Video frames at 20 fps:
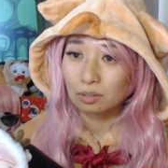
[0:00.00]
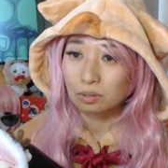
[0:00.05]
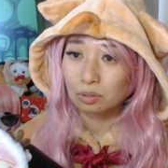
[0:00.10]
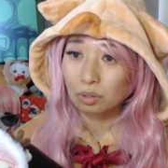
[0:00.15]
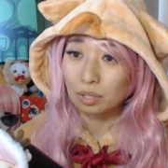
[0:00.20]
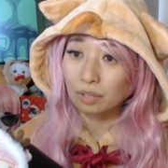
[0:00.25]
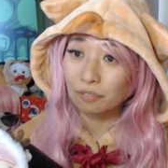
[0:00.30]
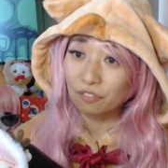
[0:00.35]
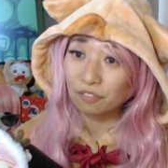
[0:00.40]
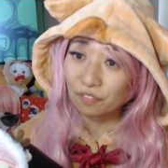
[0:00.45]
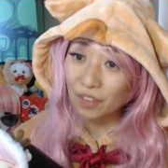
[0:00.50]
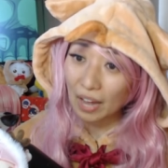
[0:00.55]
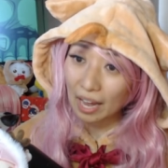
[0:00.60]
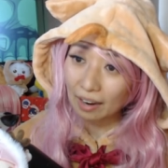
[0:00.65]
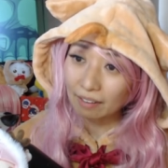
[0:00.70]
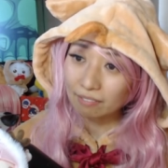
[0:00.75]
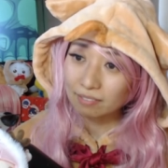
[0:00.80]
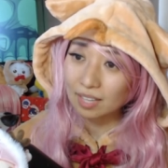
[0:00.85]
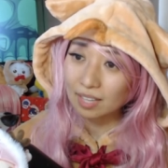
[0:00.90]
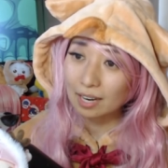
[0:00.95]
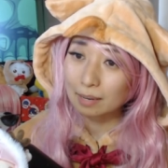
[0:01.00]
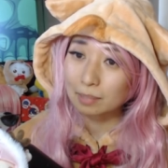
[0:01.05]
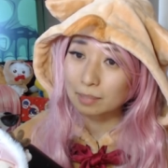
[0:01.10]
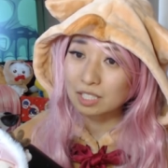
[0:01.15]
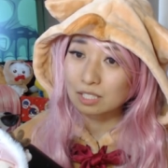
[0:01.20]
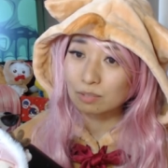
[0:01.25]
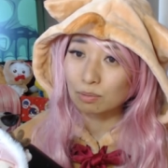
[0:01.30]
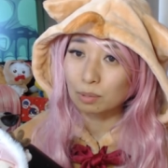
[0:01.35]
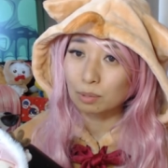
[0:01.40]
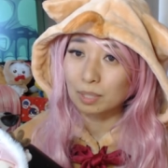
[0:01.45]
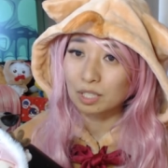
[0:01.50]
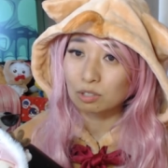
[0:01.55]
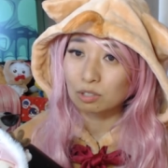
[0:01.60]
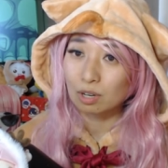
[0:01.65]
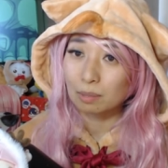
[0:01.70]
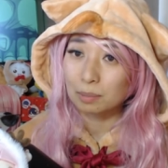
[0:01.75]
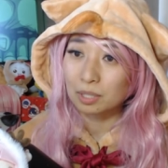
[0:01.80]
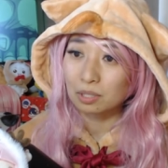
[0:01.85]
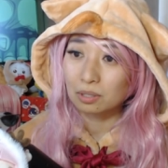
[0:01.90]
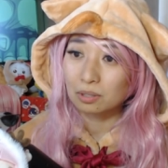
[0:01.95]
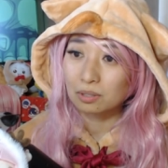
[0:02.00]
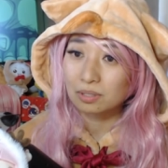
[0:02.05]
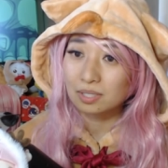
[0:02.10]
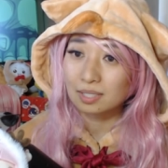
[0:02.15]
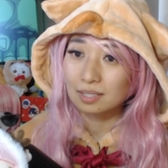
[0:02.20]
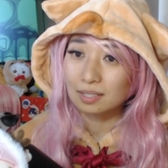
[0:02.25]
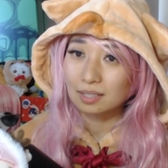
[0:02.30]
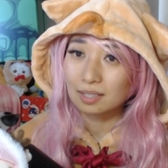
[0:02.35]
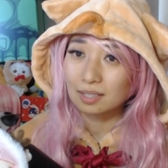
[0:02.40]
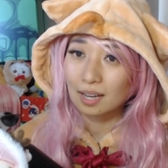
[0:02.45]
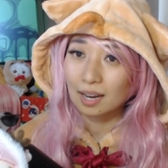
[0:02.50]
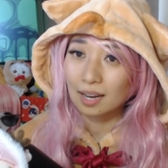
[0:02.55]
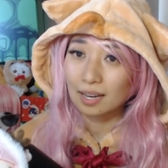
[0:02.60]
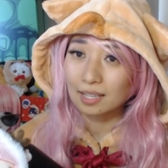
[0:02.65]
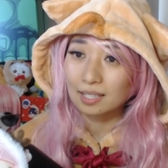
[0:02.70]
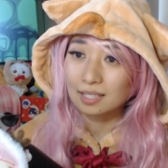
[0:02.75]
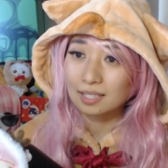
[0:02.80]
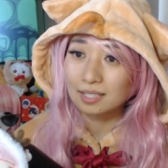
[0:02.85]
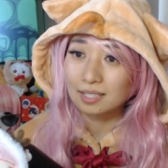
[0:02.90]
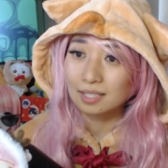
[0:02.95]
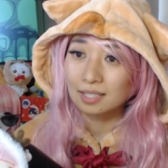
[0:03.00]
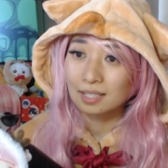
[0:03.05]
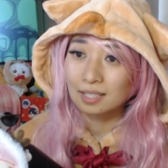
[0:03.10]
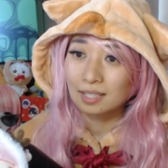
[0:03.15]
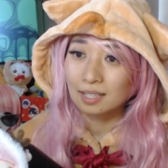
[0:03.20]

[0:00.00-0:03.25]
35 diamonds for my troubles. Nice.